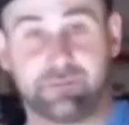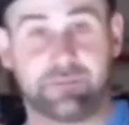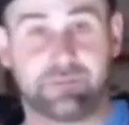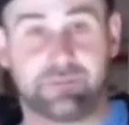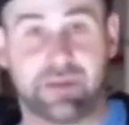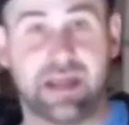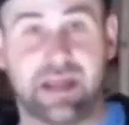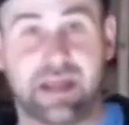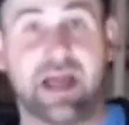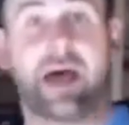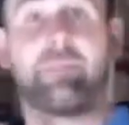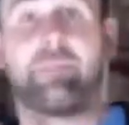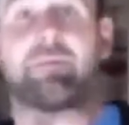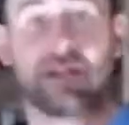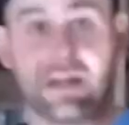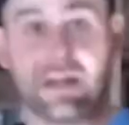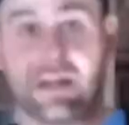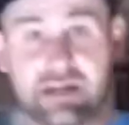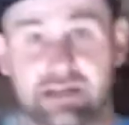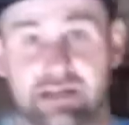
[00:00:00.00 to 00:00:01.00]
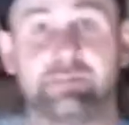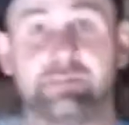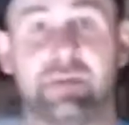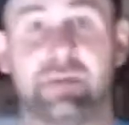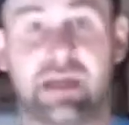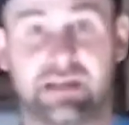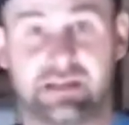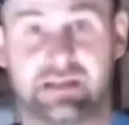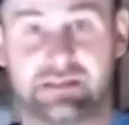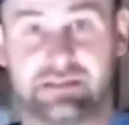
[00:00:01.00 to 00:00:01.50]
They operate
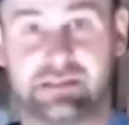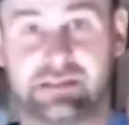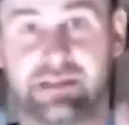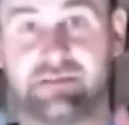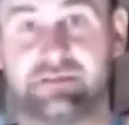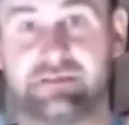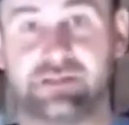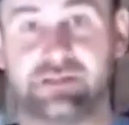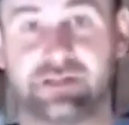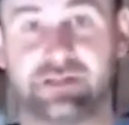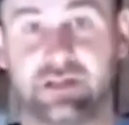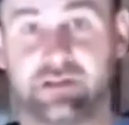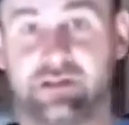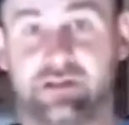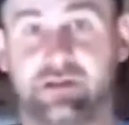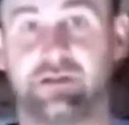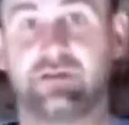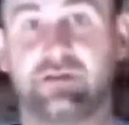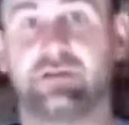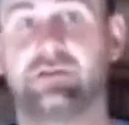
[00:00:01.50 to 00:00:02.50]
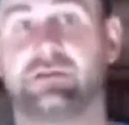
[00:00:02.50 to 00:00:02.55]
independently of each other,